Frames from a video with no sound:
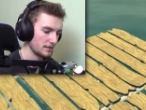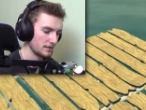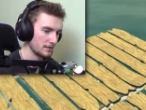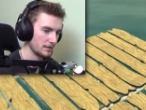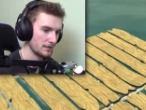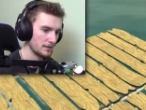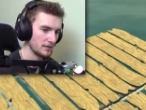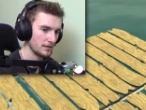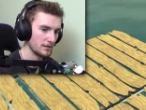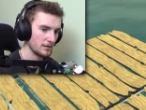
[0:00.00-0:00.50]

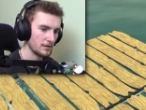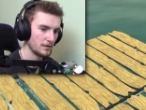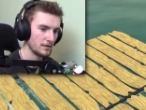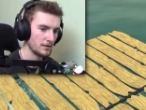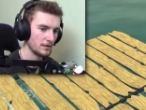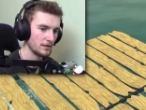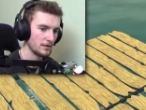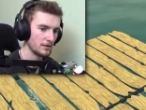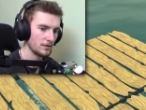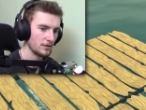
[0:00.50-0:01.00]

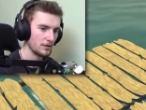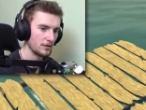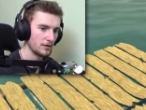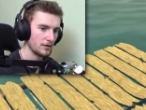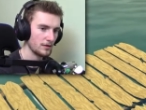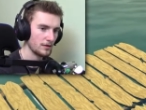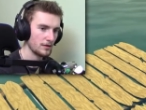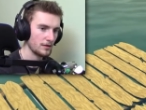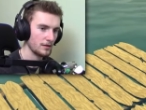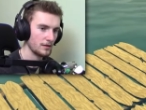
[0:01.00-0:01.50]
Uh, cook.
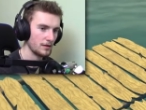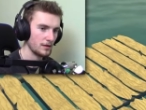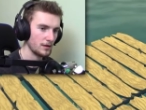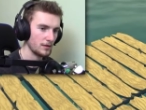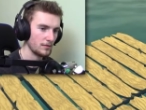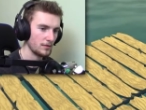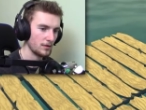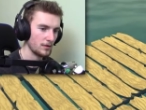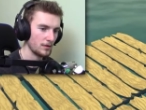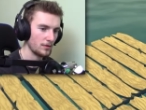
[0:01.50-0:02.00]

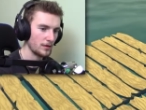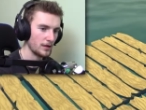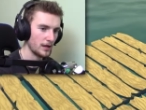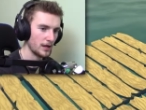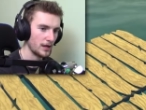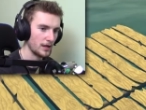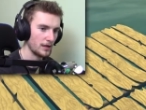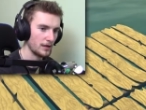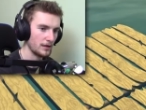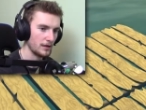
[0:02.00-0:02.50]
Oh,
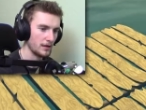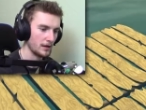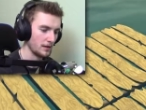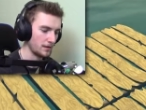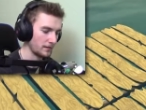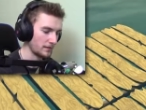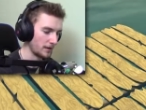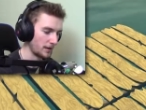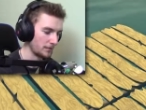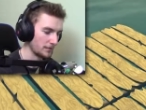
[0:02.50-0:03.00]
okay. Yeah,
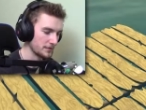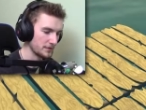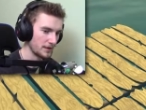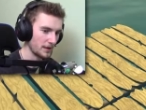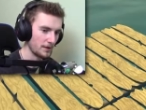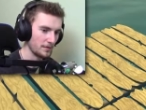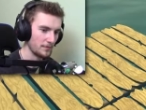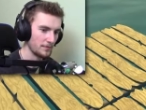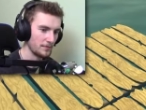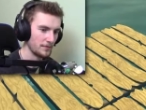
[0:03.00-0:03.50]
I was
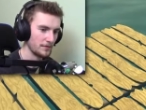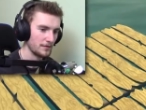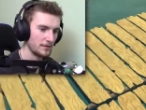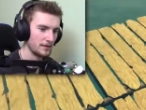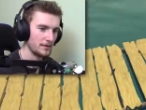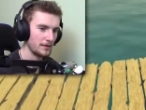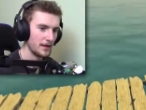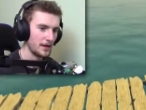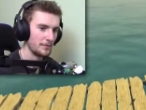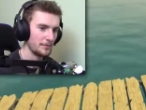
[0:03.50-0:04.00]
not,
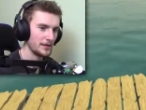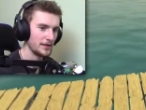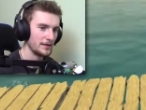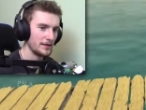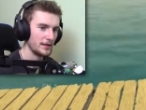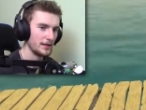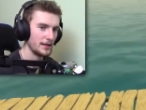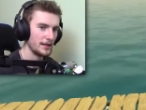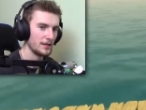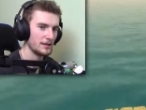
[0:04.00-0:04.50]
did not mean
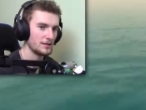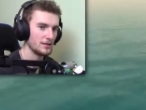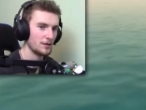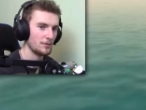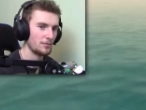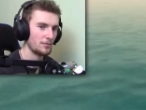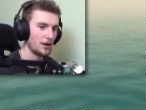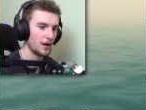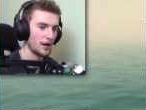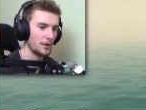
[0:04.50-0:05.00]
to eat a
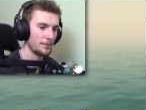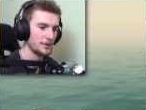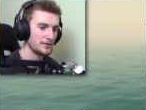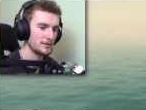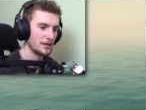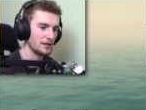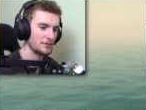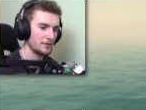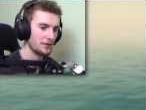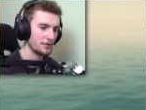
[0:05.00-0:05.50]
raw
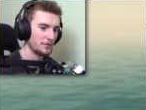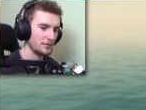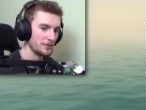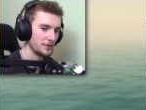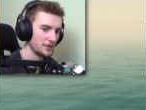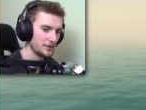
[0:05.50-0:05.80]
potato.